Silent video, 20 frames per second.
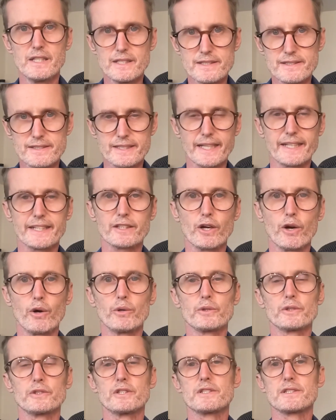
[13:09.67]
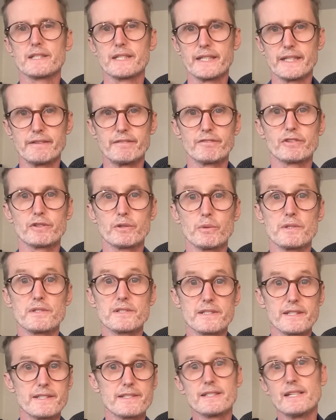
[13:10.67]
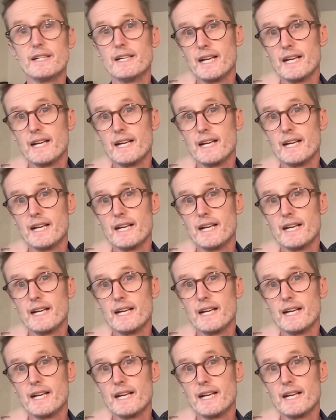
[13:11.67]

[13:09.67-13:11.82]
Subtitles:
stakeholders, influences,